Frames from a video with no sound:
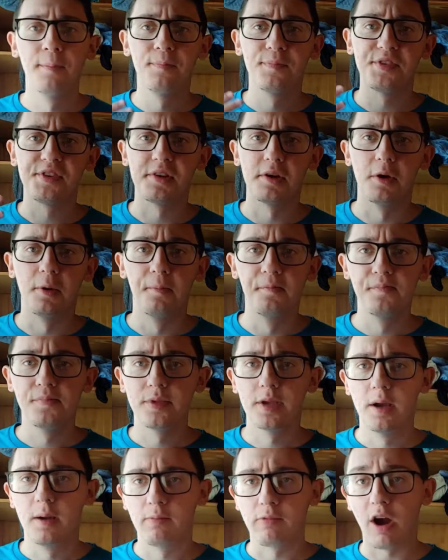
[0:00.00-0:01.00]
So
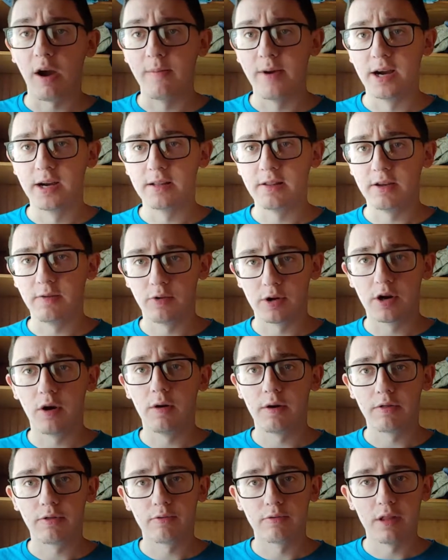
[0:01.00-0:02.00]
primarily we're
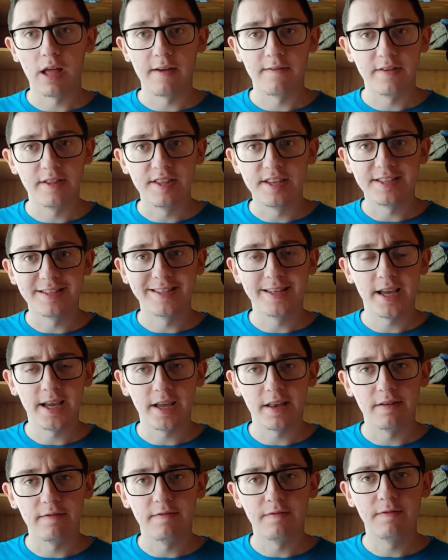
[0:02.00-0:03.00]
going through life in these
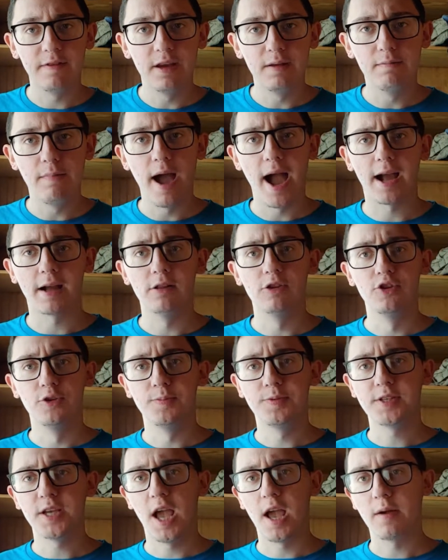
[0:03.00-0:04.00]
negative feedback
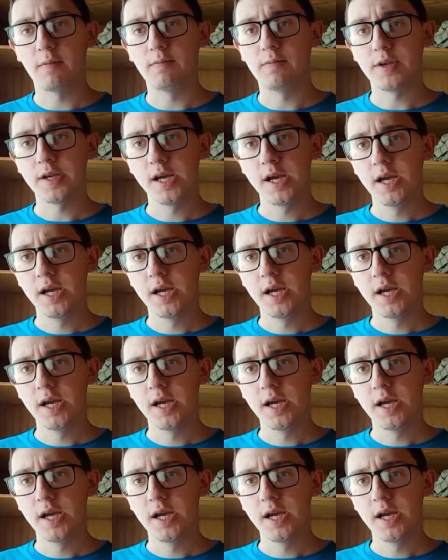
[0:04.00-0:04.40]
loops, and